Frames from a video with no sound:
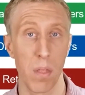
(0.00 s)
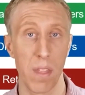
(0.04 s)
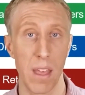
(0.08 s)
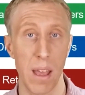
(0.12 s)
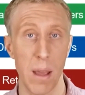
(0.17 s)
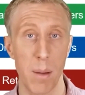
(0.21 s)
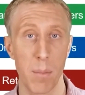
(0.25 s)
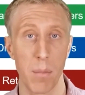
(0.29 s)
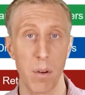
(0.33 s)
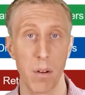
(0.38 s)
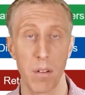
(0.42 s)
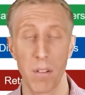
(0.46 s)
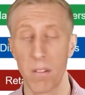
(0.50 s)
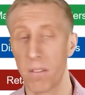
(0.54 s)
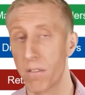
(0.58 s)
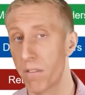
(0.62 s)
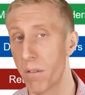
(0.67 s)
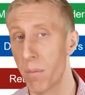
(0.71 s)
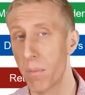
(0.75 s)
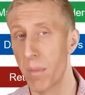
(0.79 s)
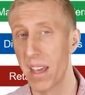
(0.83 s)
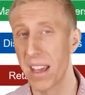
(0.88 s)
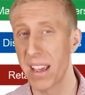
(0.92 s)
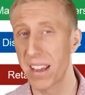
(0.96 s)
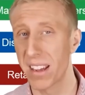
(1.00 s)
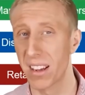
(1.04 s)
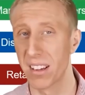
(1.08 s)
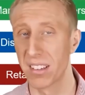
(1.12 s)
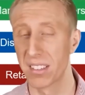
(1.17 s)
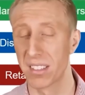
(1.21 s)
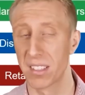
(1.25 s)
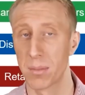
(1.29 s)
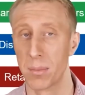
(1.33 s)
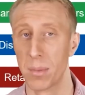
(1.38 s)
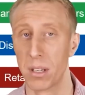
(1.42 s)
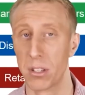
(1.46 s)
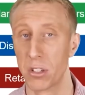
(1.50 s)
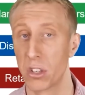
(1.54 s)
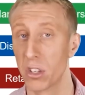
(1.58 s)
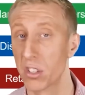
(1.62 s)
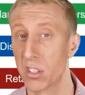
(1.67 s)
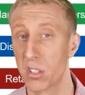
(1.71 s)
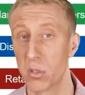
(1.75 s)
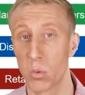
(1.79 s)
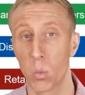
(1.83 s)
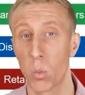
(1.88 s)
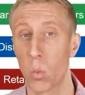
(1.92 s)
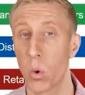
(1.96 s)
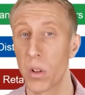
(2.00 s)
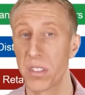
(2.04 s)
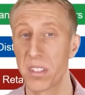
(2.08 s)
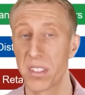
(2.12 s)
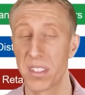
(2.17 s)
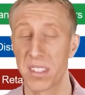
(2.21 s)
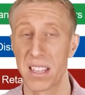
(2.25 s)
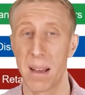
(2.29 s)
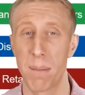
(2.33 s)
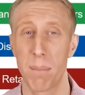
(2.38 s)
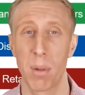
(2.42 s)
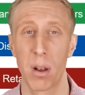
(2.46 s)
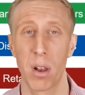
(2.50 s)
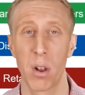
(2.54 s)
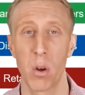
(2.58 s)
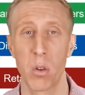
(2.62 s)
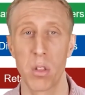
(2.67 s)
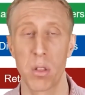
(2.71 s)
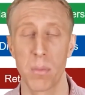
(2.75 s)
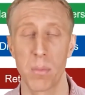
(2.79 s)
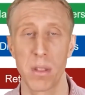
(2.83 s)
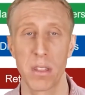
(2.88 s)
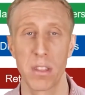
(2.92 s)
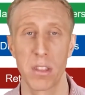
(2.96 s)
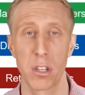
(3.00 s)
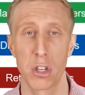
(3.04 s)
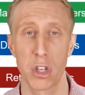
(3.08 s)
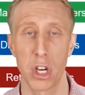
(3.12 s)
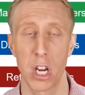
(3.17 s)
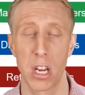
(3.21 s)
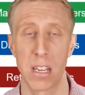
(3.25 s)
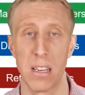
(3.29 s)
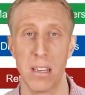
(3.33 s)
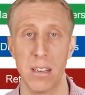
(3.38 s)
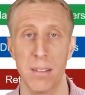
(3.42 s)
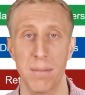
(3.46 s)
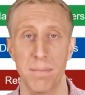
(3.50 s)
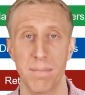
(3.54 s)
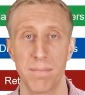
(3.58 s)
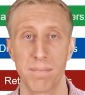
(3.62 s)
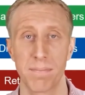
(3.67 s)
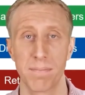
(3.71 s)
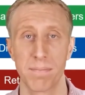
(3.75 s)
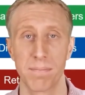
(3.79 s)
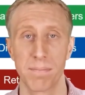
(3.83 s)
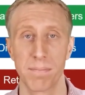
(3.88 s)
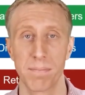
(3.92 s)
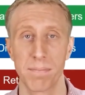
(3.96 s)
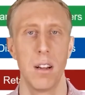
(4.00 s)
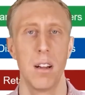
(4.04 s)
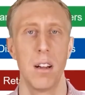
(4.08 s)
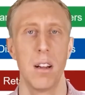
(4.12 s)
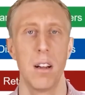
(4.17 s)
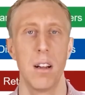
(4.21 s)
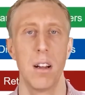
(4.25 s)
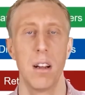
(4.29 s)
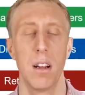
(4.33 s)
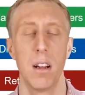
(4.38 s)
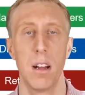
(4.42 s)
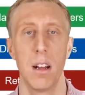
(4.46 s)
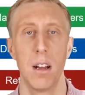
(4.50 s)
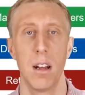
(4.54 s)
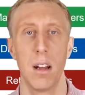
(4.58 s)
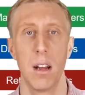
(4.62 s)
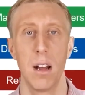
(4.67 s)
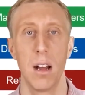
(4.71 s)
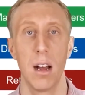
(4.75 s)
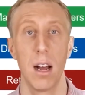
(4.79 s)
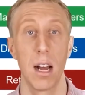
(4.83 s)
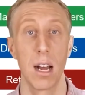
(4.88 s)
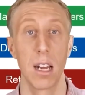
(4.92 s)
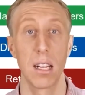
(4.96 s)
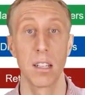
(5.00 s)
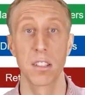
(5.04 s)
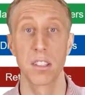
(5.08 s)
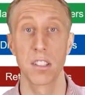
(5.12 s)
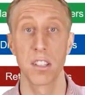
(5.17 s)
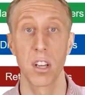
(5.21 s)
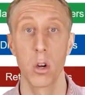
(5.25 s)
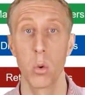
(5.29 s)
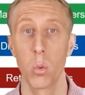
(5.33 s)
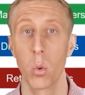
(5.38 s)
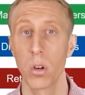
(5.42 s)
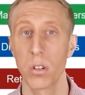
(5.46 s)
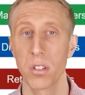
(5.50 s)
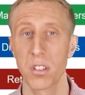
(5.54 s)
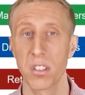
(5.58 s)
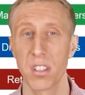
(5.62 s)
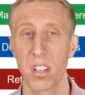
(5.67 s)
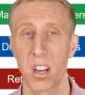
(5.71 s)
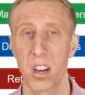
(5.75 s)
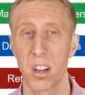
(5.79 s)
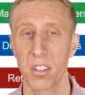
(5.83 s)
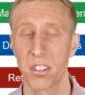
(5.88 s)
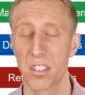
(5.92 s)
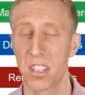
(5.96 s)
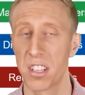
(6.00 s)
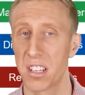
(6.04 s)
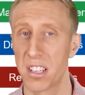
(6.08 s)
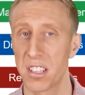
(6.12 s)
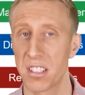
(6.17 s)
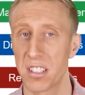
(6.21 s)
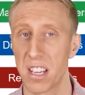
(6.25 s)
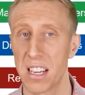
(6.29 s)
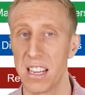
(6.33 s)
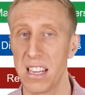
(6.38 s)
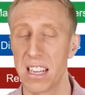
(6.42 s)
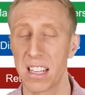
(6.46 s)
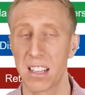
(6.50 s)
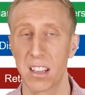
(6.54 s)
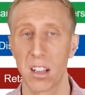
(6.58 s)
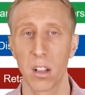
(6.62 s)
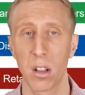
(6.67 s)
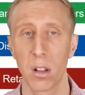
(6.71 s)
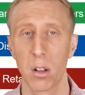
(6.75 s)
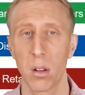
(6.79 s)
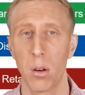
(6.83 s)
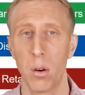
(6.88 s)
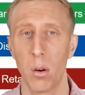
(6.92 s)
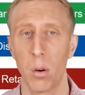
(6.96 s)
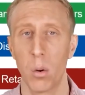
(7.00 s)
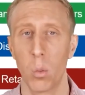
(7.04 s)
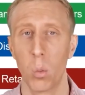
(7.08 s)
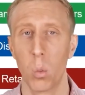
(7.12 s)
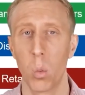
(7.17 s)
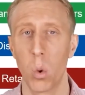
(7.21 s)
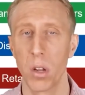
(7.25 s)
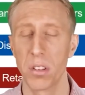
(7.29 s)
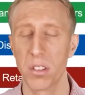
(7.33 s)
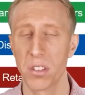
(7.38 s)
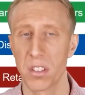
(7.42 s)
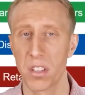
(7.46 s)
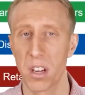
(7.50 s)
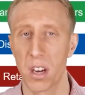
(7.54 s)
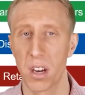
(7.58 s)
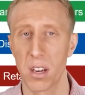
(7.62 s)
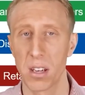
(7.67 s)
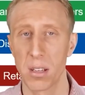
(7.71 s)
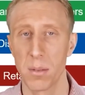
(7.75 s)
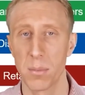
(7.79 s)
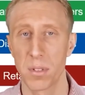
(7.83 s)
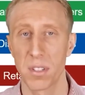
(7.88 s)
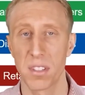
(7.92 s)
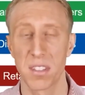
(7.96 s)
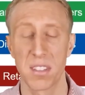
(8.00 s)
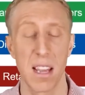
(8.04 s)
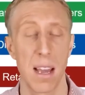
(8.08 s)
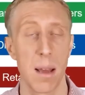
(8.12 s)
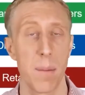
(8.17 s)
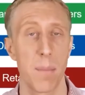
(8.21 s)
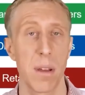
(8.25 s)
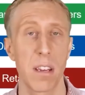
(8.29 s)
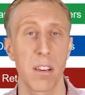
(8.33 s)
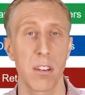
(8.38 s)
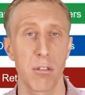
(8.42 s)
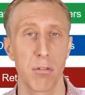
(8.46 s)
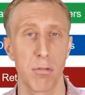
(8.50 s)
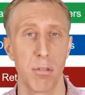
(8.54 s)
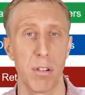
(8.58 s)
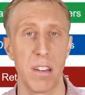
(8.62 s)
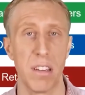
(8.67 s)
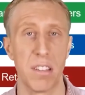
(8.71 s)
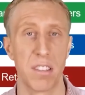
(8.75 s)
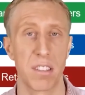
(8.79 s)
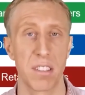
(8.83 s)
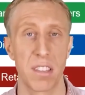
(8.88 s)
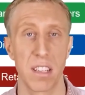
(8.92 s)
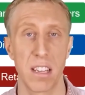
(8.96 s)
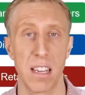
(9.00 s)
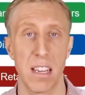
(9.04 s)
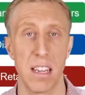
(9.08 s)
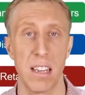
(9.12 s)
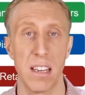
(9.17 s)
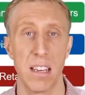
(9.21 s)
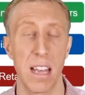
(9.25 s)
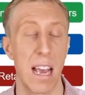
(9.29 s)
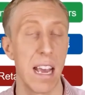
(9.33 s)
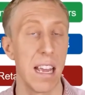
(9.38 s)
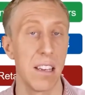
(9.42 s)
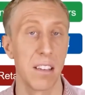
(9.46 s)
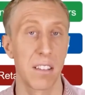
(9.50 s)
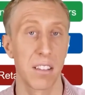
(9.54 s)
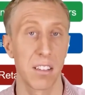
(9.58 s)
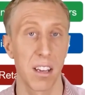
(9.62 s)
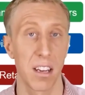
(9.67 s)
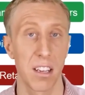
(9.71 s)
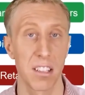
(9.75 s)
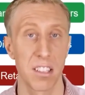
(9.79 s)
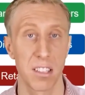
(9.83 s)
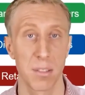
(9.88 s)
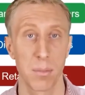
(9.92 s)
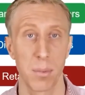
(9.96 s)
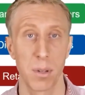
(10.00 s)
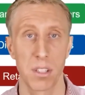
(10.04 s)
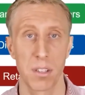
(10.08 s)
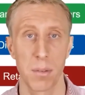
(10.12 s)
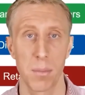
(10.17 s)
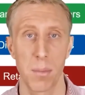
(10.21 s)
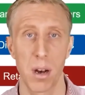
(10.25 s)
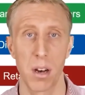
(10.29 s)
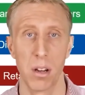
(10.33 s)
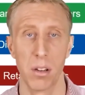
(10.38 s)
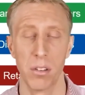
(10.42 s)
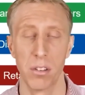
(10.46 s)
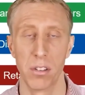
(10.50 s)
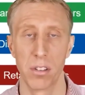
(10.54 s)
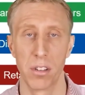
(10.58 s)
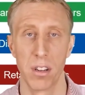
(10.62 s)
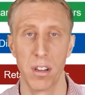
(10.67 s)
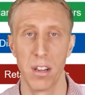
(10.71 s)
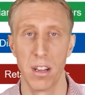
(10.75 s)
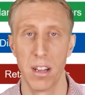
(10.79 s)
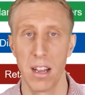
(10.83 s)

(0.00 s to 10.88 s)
them from their customer, just one step below them in the chain. And so what started as a little one-time step increase in end customer demand